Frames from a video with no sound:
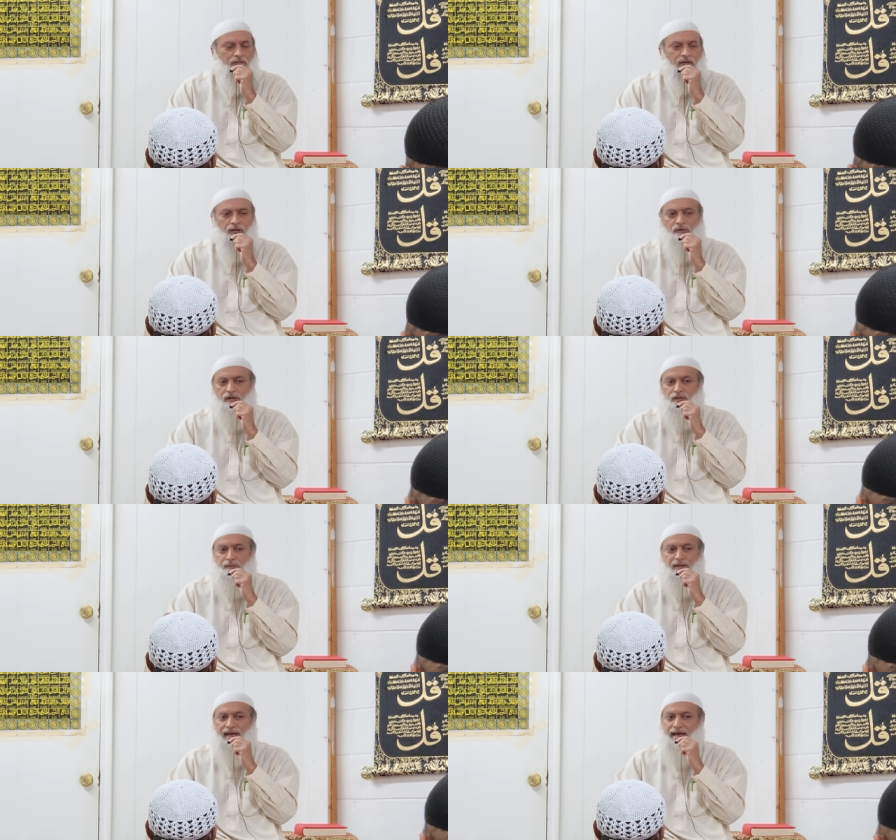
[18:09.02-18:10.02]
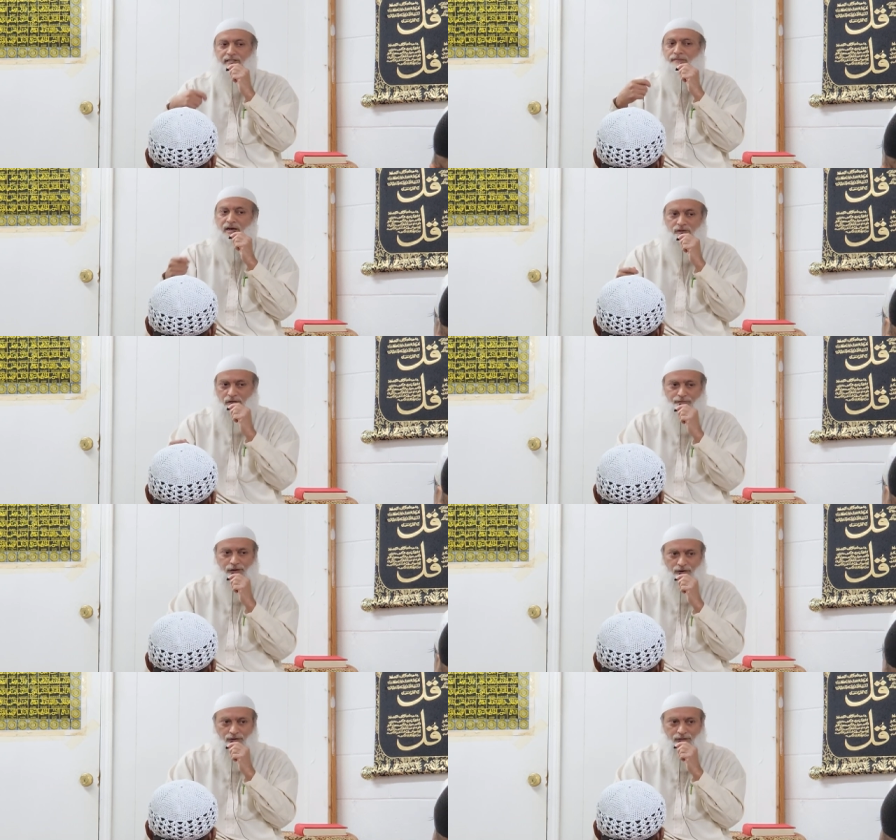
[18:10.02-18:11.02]
But he wouldn't simply ask about the
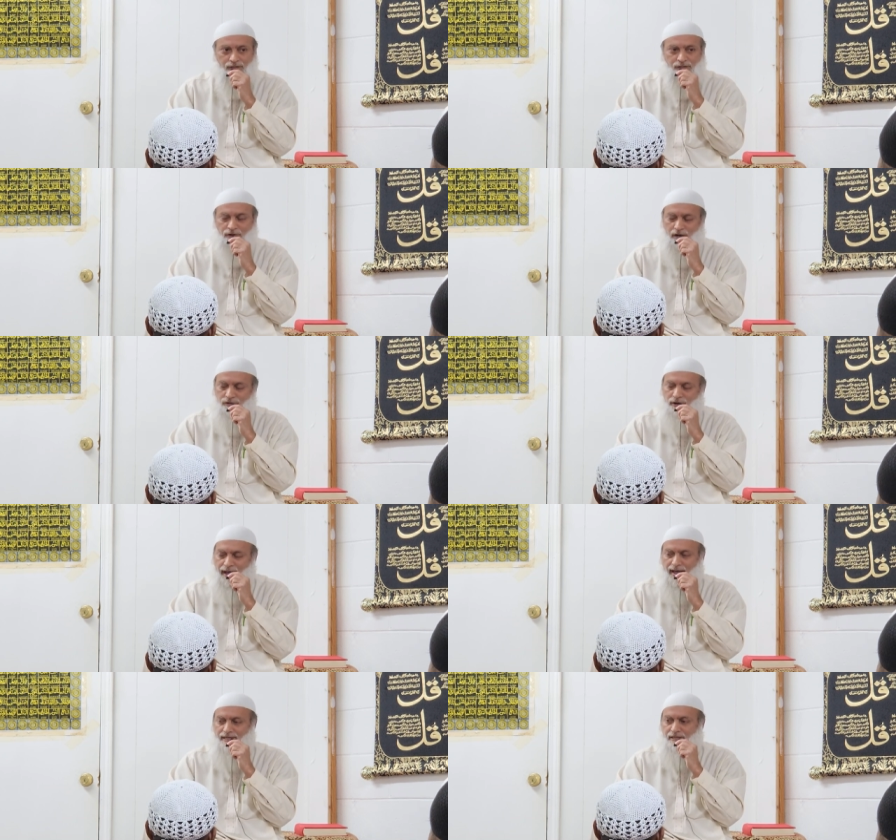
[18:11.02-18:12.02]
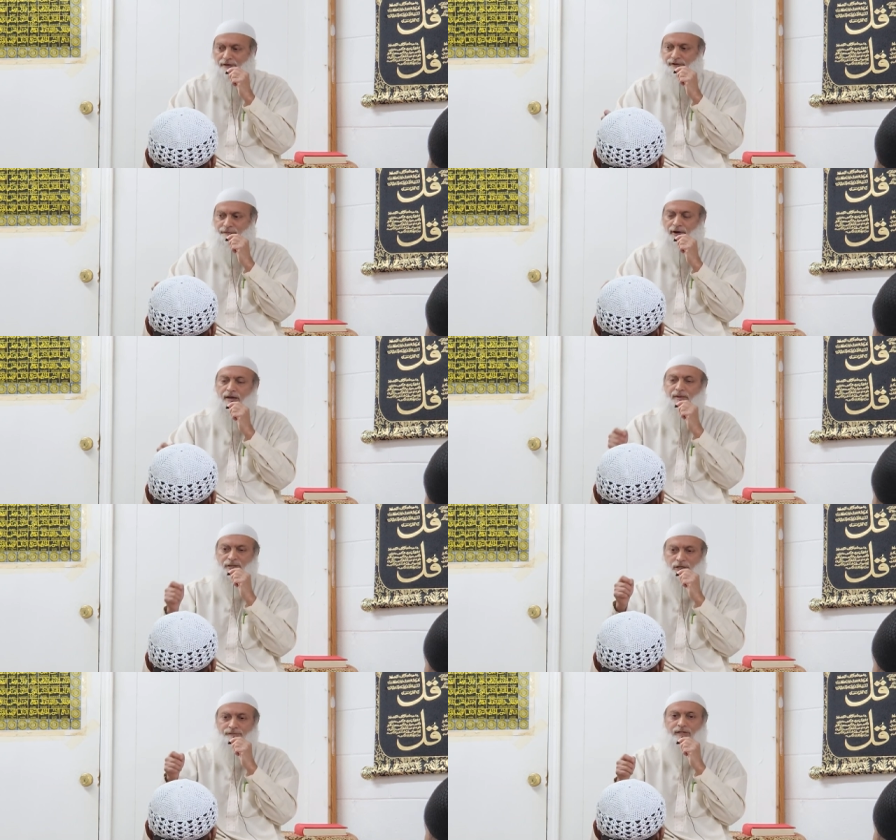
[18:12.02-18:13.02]
difficulties. He'd also ask, if I find
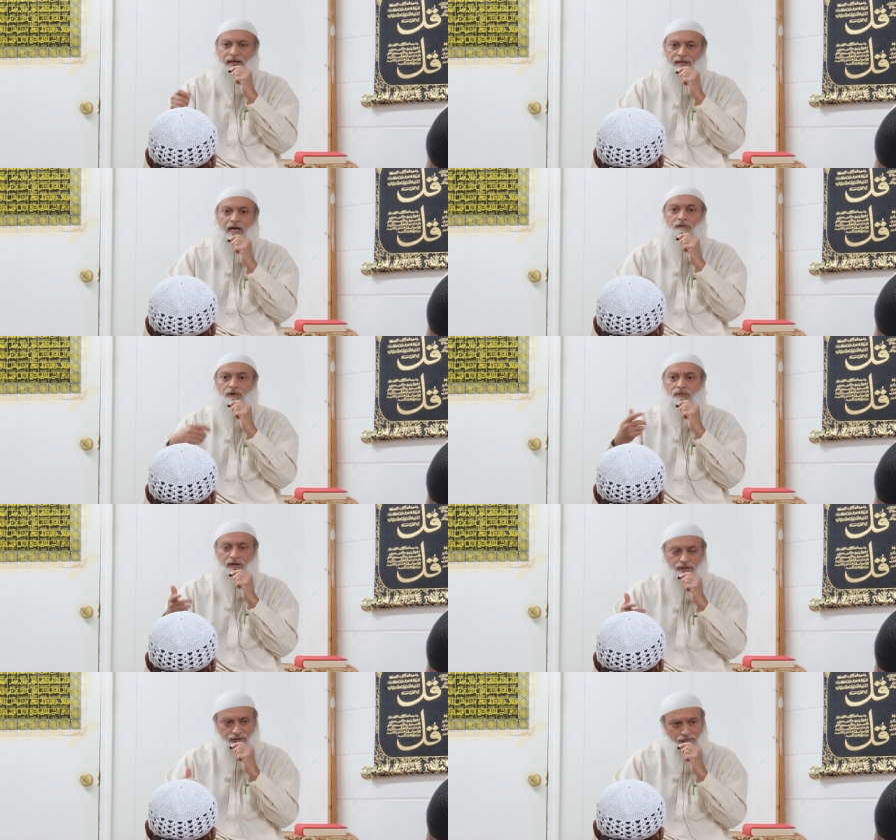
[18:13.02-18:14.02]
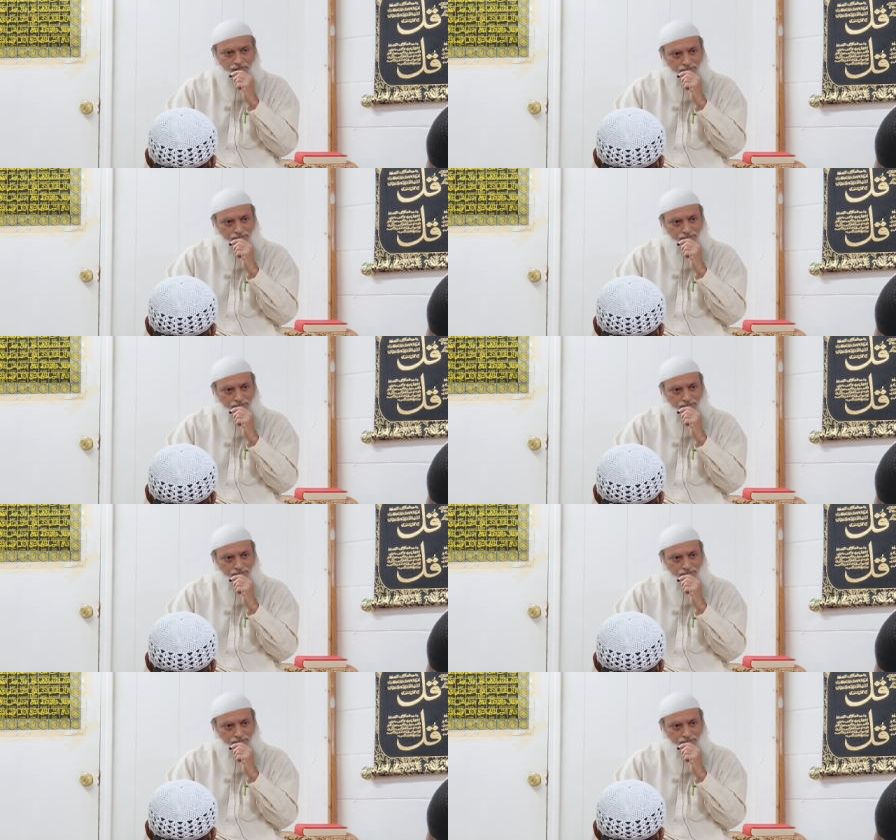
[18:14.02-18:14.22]
myself at that time, what do I do?